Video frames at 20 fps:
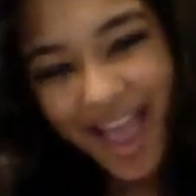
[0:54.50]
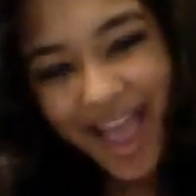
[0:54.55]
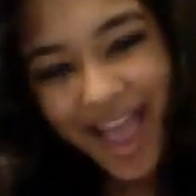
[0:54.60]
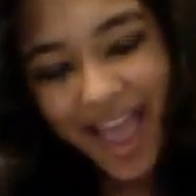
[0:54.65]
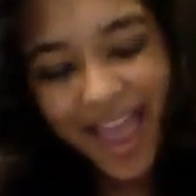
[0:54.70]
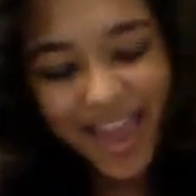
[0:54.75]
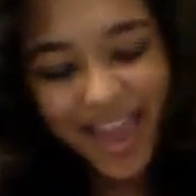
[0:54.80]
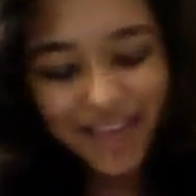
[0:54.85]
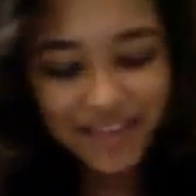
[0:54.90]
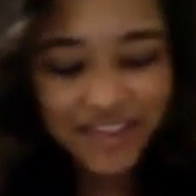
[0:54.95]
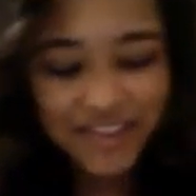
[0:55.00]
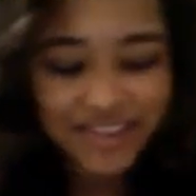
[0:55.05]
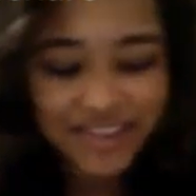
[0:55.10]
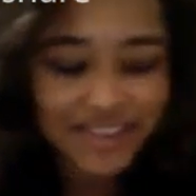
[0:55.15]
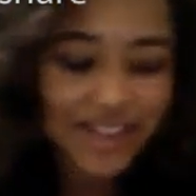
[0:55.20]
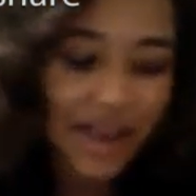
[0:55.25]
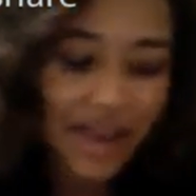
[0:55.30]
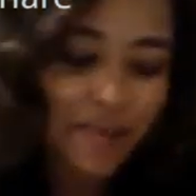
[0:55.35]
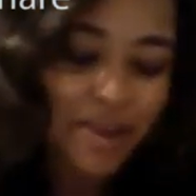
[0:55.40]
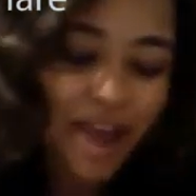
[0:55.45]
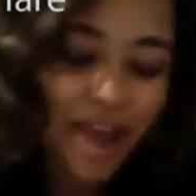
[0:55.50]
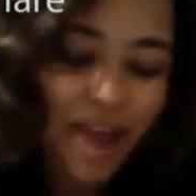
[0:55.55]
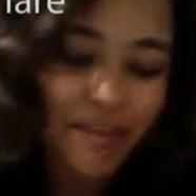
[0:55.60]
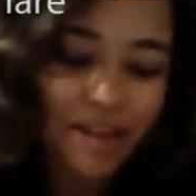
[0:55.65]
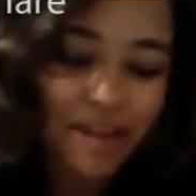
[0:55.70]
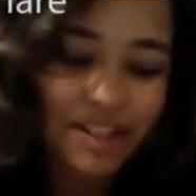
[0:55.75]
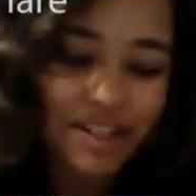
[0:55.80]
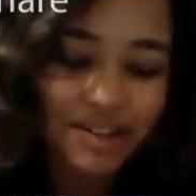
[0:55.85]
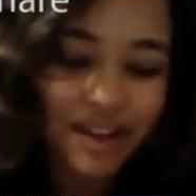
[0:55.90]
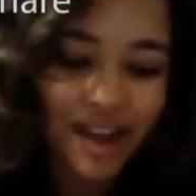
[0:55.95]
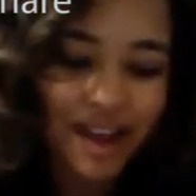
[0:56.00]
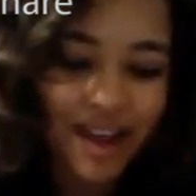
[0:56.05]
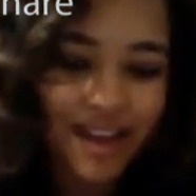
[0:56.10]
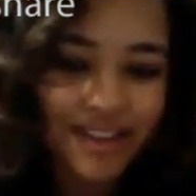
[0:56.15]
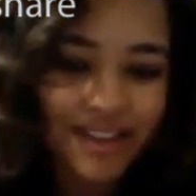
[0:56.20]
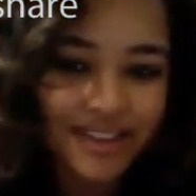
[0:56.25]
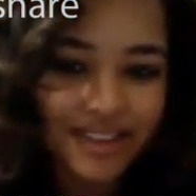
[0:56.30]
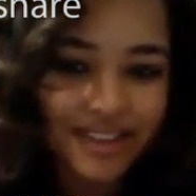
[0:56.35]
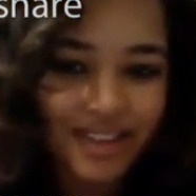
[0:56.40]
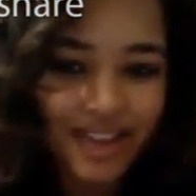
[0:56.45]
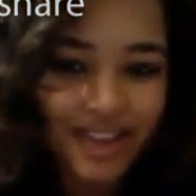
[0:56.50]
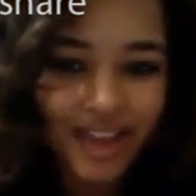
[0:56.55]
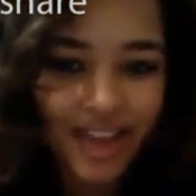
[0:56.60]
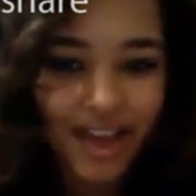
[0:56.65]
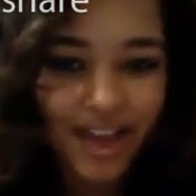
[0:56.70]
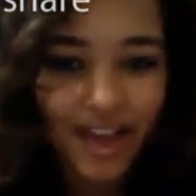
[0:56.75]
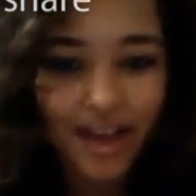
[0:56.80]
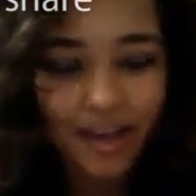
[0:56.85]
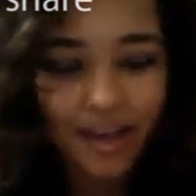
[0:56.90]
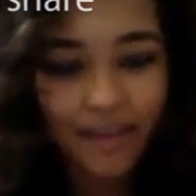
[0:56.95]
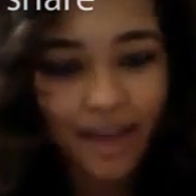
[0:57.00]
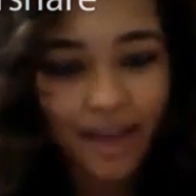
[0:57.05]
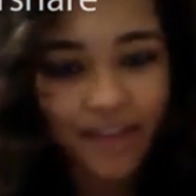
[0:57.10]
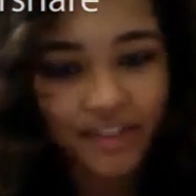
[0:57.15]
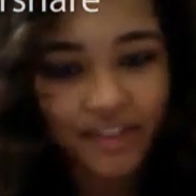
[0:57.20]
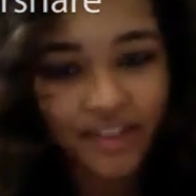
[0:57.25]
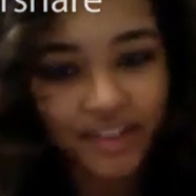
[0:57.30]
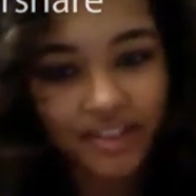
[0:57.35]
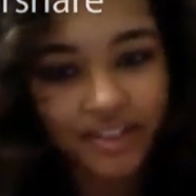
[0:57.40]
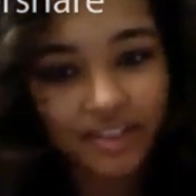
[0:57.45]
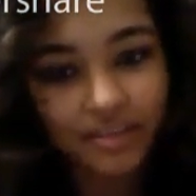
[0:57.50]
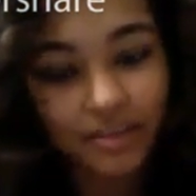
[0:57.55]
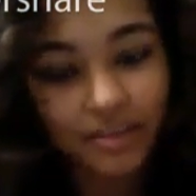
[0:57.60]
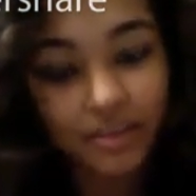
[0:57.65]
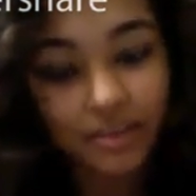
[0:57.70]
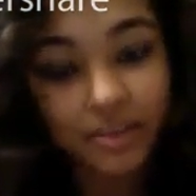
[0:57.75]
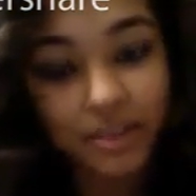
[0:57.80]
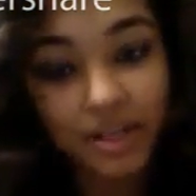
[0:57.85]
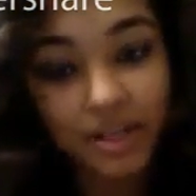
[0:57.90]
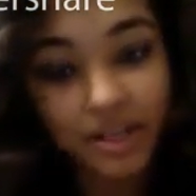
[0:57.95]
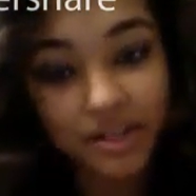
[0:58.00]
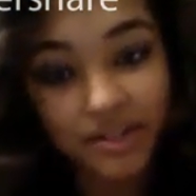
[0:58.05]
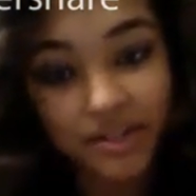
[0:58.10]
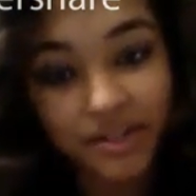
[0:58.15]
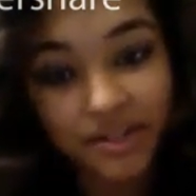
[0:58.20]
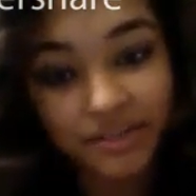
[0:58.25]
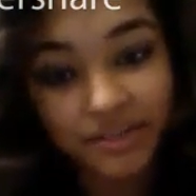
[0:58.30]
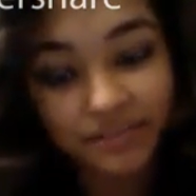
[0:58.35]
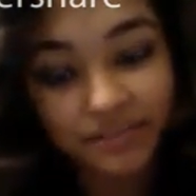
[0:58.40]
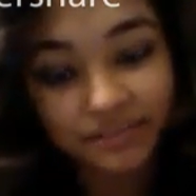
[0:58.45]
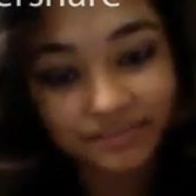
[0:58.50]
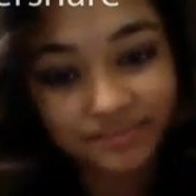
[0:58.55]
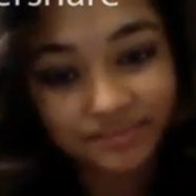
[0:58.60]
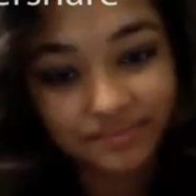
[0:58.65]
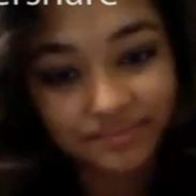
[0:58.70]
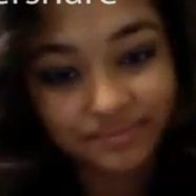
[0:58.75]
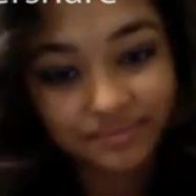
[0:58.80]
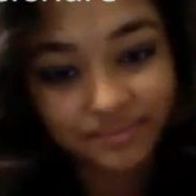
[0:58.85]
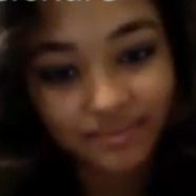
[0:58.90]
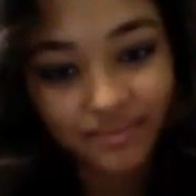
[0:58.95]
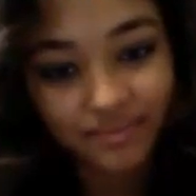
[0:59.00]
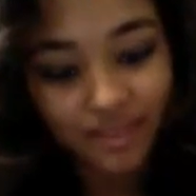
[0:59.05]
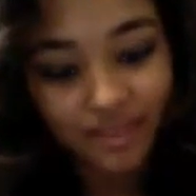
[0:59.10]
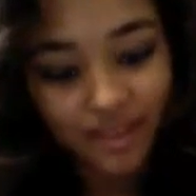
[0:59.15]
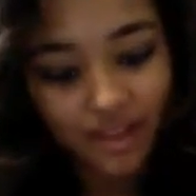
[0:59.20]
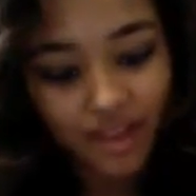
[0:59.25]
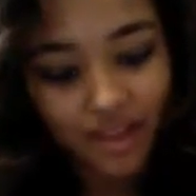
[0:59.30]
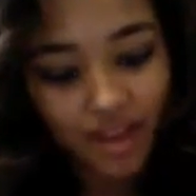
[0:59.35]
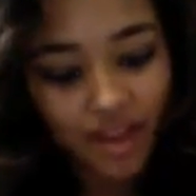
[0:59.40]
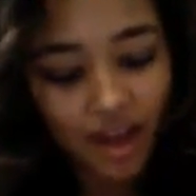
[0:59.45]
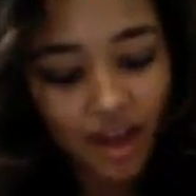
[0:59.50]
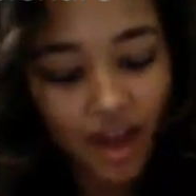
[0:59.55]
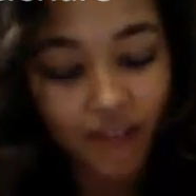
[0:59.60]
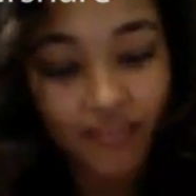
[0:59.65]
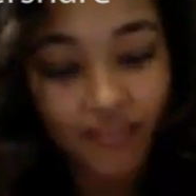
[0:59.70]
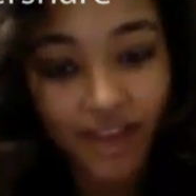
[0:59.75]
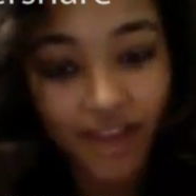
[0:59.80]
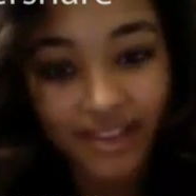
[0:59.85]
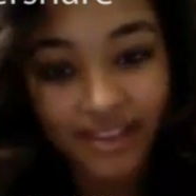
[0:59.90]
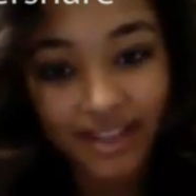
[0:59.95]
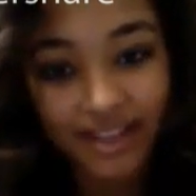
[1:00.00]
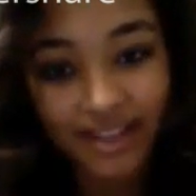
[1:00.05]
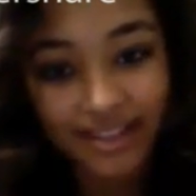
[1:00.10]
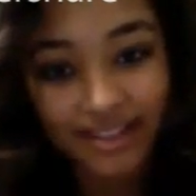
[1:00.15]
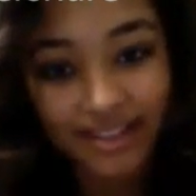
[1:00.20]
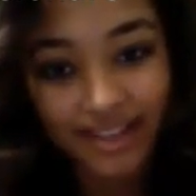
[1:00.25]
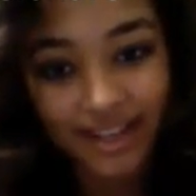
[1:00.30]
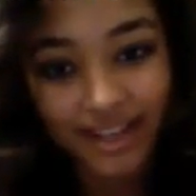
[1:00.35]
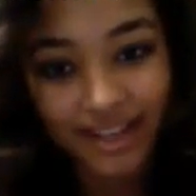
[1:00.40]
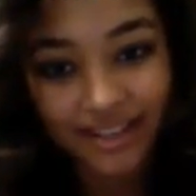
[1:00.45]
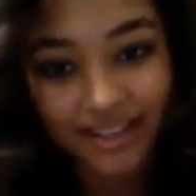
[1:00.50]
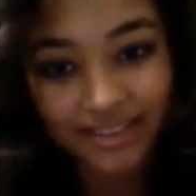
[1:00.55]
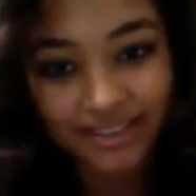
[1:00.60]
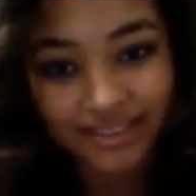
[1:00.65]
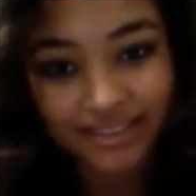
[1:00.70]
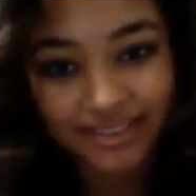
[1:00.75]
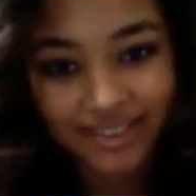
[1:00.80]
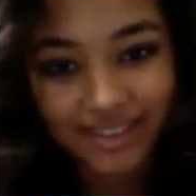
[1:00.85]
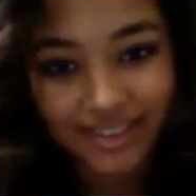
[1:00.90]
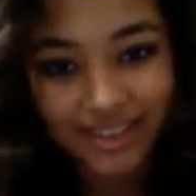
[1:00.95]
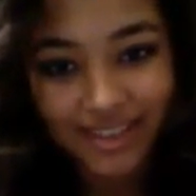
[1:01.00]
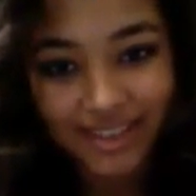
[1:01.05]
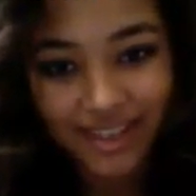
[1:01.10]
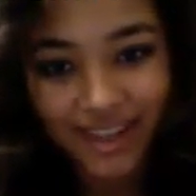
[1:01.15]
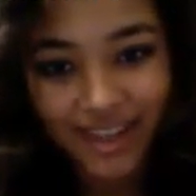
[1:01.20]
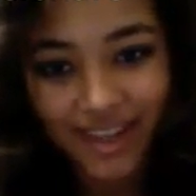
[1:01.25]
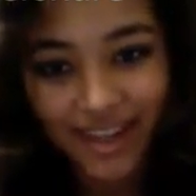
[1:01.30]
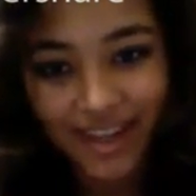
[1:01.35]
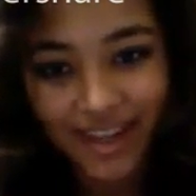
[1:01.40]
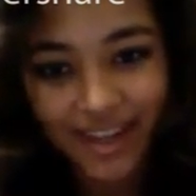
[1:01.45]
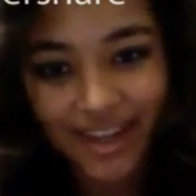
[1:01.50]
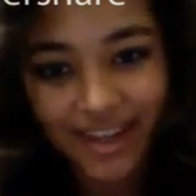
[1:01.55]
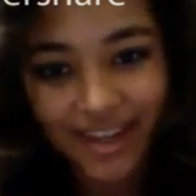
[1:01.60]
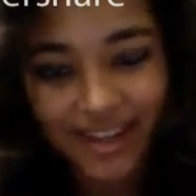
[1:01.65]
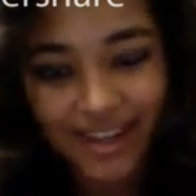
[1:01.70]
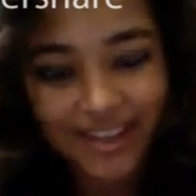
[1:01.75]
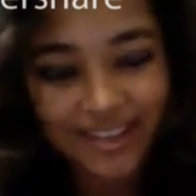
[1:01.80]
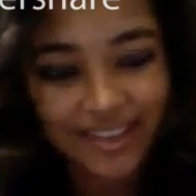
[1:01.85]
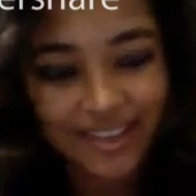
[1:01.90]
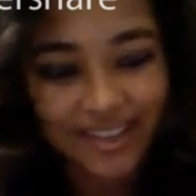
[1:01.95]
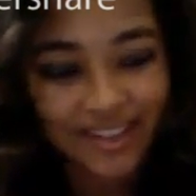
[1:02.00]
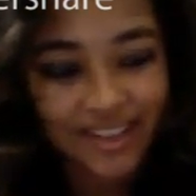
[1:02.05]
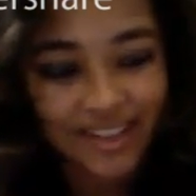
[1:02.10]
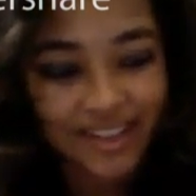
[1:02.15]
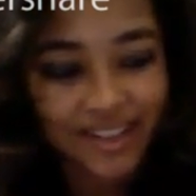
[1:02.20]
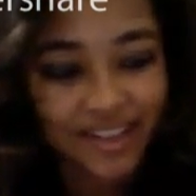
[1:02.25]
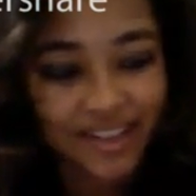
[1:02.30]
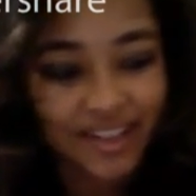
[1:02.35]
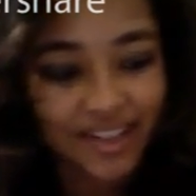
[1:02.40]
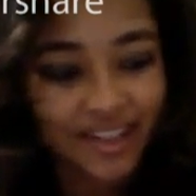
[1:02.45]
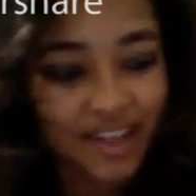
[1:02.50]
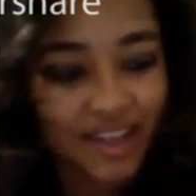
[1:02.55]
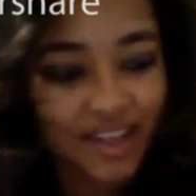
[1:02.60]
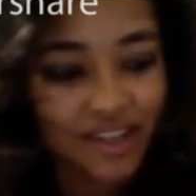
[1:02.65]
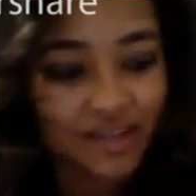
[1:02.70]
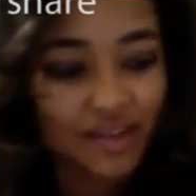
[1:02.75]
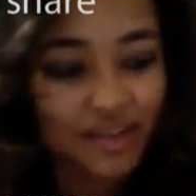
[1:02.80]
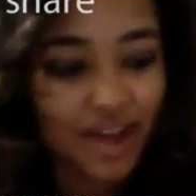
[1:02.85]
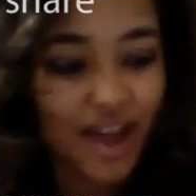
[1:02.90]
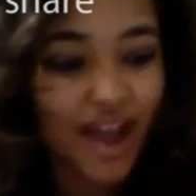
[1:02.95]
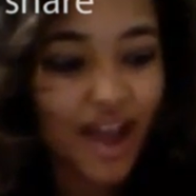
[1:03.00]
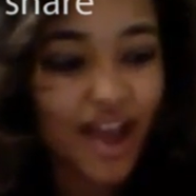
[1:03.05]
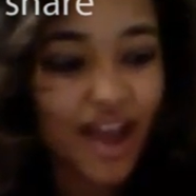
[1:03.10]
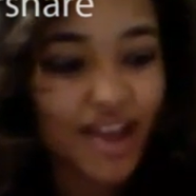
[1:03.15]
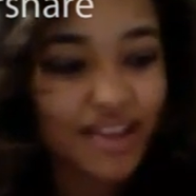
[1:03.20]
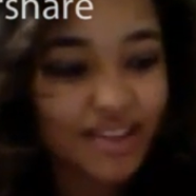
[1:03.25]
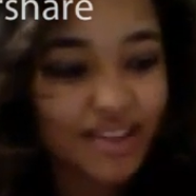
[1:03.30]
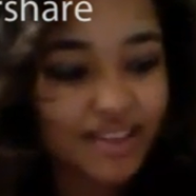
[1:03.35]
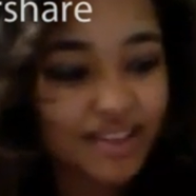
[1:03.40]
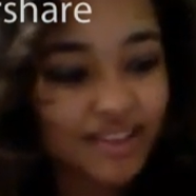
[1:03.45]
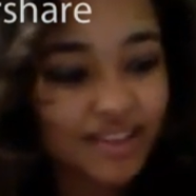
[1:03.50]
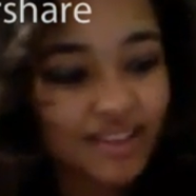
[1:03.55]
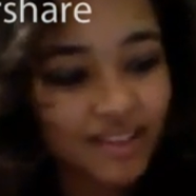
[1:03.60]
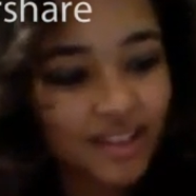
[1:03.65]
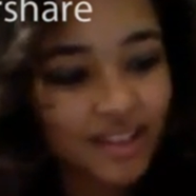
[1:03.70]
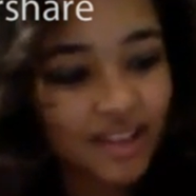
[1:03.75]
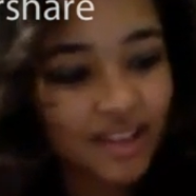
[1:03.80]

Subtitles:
Avery and Sammy, I met you guys, at the Justin Bieber concert on Valentine's Day, and you guys